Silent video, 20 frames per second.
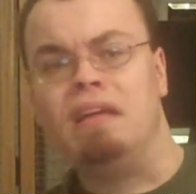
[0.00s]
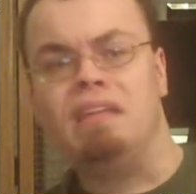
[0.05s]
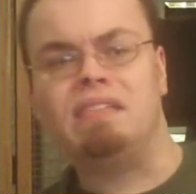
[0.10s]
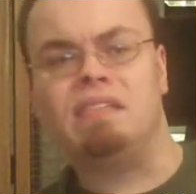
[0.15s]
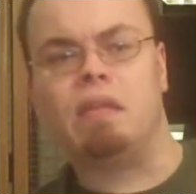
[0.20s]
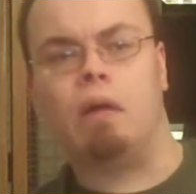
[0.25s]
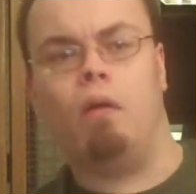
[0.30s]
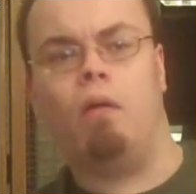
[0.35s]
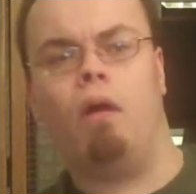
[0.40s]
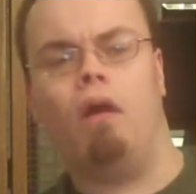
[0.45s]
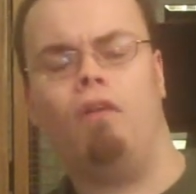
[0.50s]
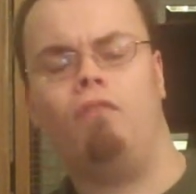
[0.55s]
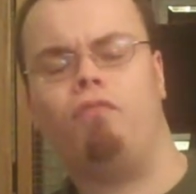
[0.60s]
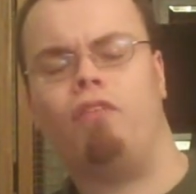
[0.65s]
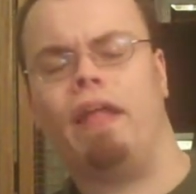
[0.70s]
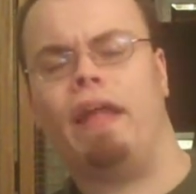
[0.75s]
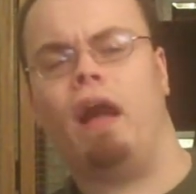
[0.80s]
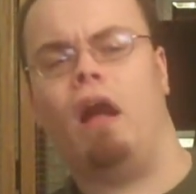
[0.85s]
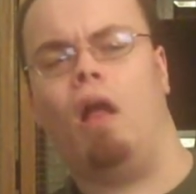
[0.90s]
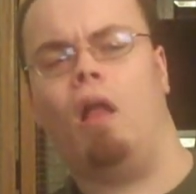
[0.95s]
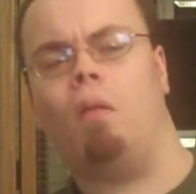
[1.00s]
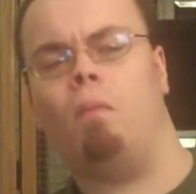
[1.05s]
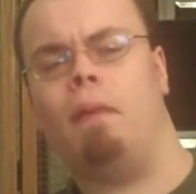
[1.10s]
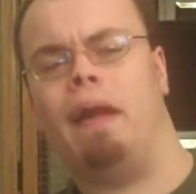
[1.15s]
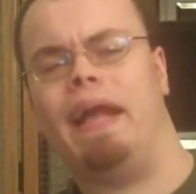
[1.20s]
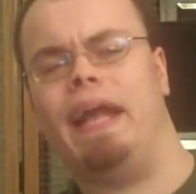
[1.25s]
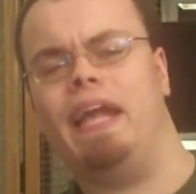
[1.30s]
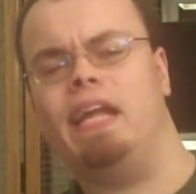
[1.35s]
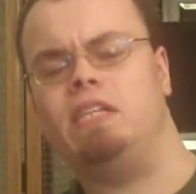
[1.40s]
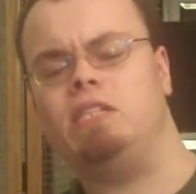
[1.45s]
So hopefully all
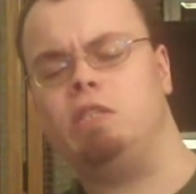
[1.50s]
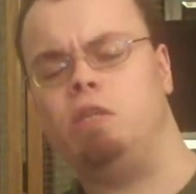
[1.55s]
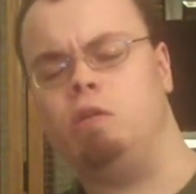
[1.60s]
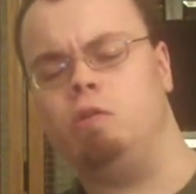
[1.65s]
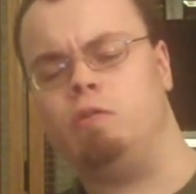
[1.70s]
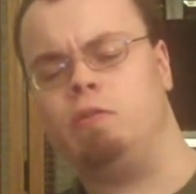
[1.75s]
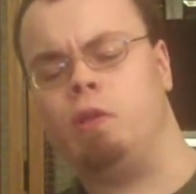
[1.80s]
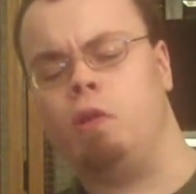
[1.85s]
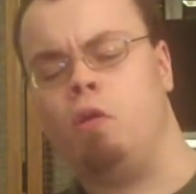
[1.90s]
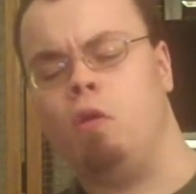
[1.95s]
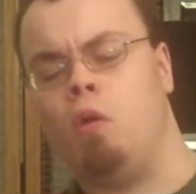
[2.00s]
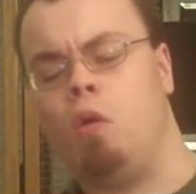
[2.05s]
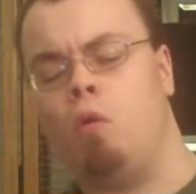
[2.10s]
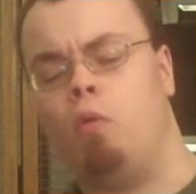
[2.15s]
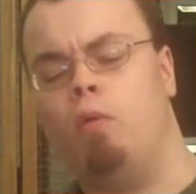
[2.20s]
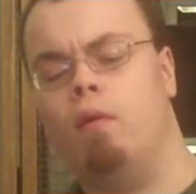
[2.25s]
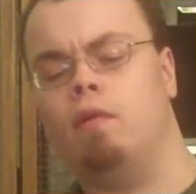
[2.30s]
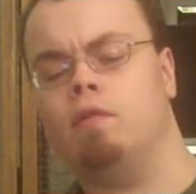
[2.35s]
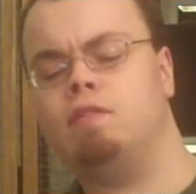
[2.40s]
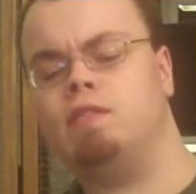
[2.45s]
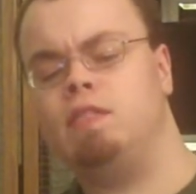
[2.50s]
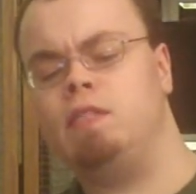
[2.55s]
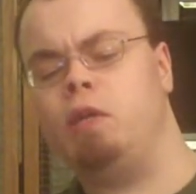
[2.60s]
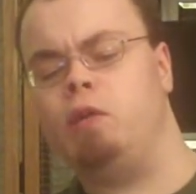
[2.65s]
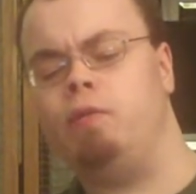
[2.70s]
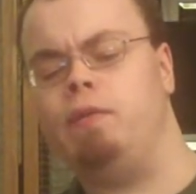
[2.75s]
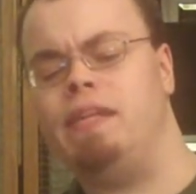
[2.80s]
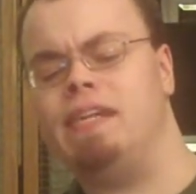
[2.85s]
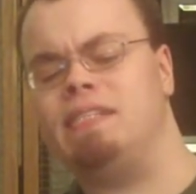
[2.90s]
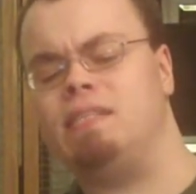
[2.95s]
my issues will
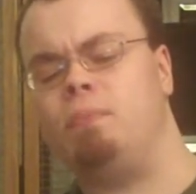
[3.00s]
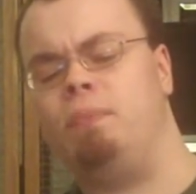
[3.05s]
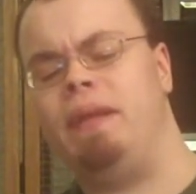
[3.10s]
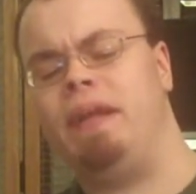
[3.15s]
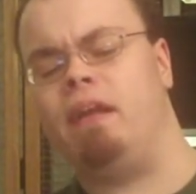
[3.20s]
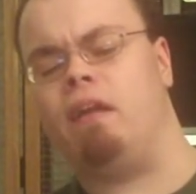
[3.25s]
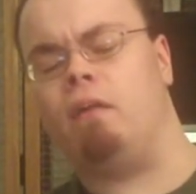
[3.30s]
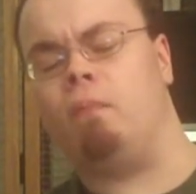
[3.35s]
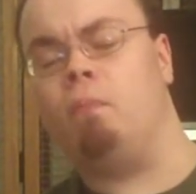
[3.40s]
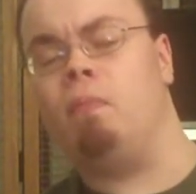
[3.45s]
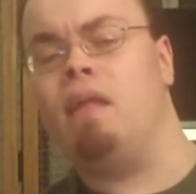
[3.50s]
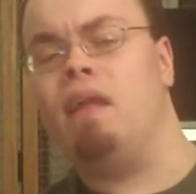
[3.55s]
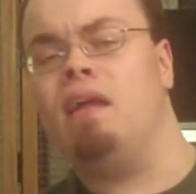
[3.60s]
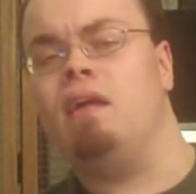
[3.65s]
soon disappear.